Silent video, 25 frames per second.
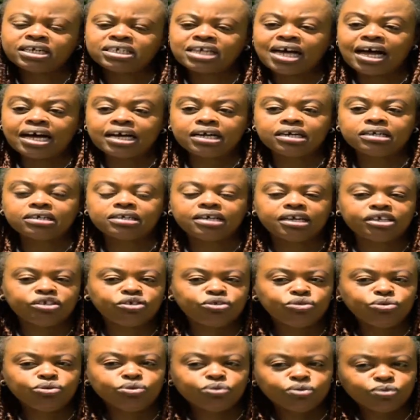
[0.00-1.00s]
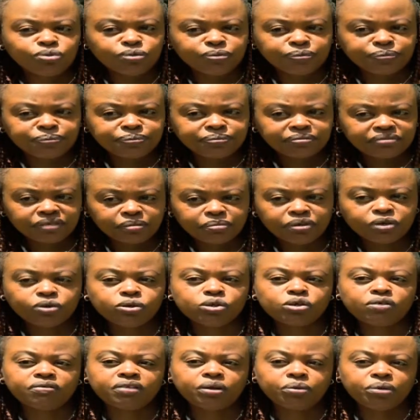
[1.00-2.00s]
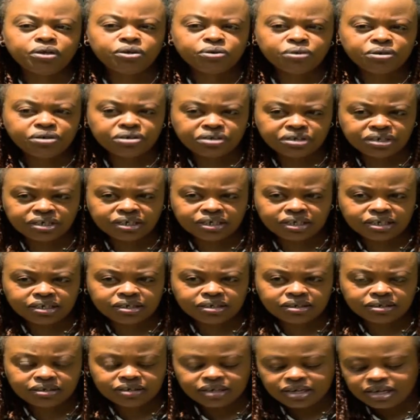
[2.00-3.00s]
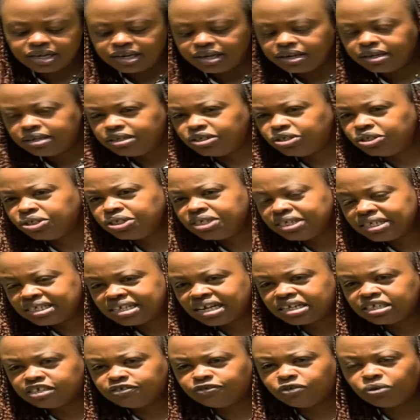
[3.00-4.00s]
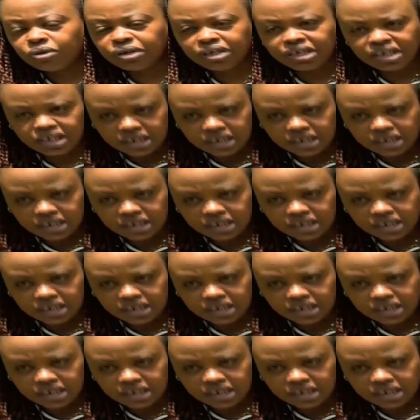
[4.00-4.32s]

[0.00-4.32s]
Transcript: beggar on the streets or return home. She chose the latter.